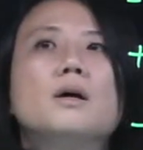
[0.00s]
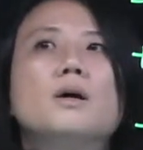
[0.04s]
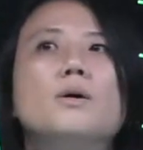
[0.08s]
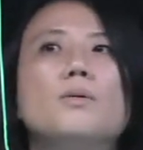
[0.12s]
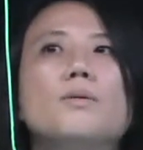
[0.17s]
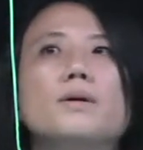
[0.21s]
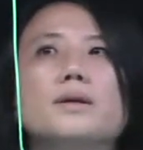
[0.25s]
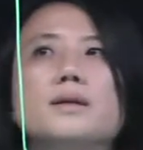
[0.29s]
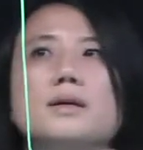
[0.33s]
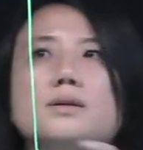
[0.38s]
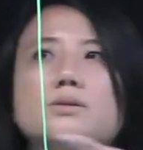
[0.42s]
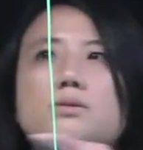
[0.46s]

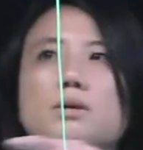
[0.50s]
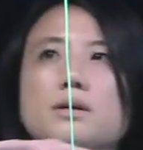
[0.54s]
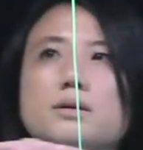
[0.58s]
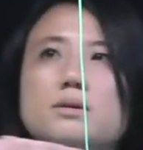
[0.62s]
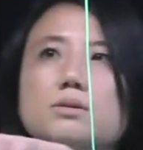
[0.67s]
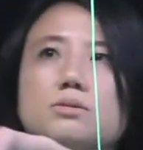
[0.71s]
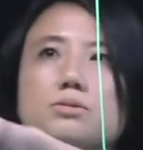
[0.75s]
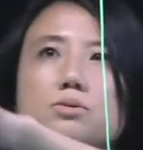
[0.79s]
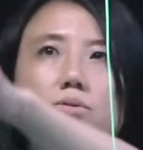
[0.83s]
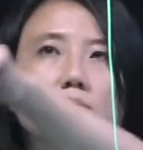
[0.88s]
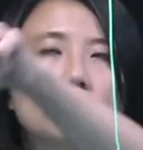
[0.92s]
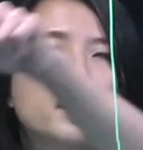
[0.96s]
when I try to
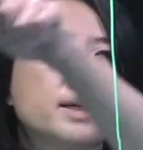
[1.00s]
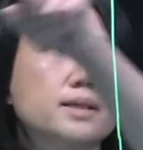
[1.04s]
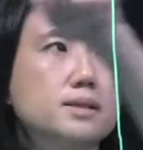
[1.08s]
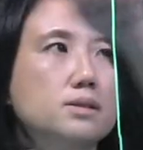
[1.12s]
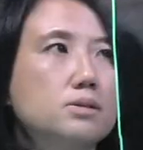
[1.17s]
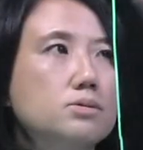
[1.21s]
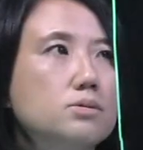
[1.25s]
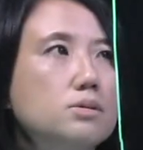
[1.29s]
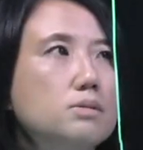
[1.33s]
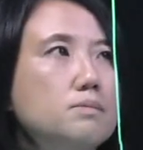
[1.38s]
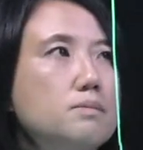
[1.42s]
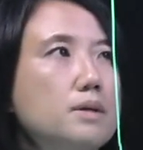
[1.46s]
do my
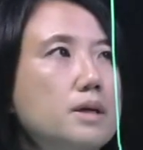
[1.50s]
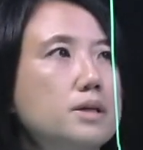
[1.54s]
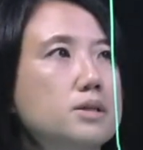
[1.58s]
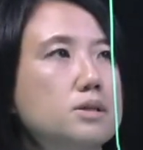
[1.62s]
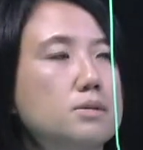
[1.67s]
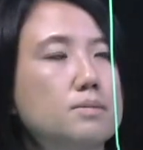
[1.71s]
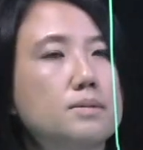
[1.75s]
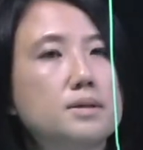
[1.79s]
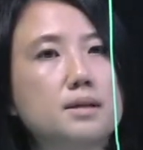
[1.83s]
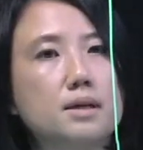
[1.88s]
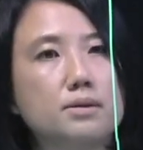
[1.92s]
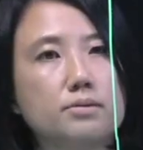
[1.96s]
syndrome
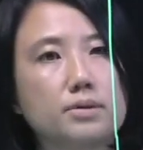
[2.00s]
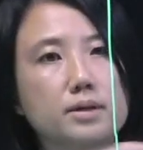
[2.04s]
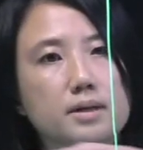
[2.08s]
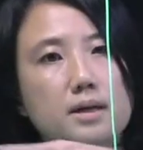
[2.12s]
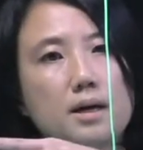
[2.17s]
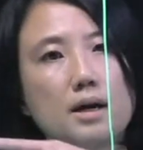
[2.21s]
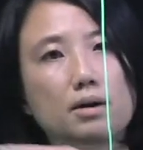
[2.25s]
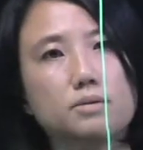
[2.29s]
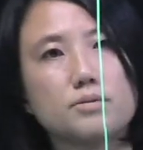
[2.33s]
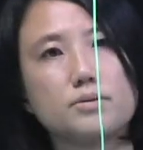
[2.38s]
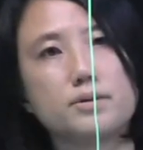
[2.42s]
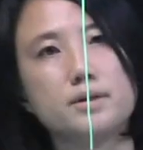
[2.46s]
measurement and
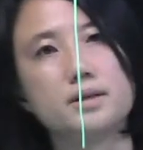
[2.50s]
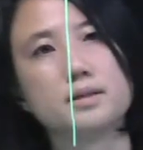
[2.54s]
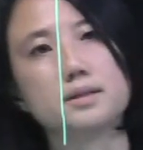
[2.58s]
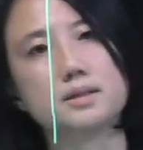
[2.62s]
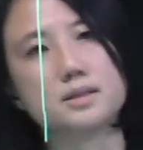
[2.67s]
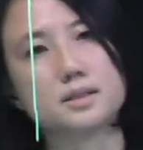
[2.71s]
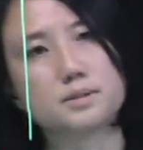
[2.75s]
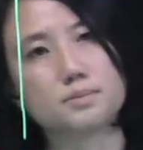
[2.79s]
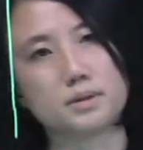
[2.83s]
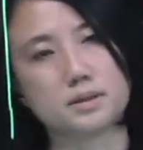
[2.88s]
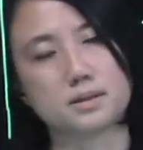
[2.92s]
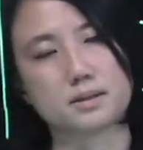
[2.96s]
recovery in
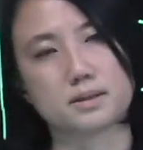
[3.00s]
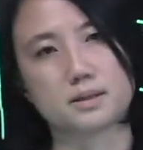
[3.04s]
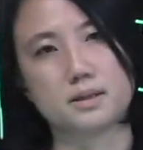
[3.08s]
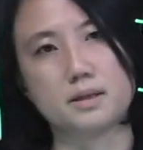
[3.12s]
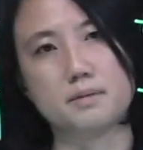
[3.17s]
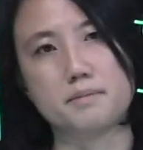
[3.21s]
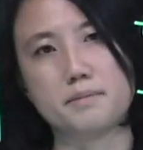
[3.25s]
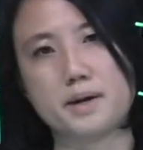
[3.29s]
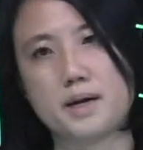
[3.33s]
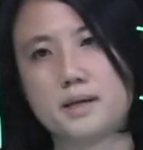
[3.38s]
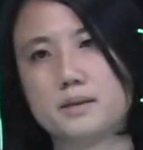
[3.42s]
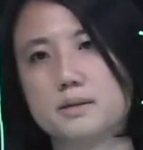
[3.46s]
this particular
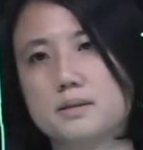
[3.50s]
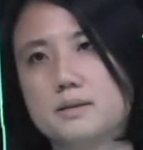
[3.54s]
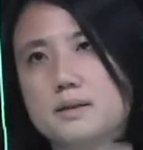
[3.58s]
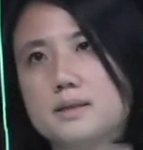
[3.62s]
manner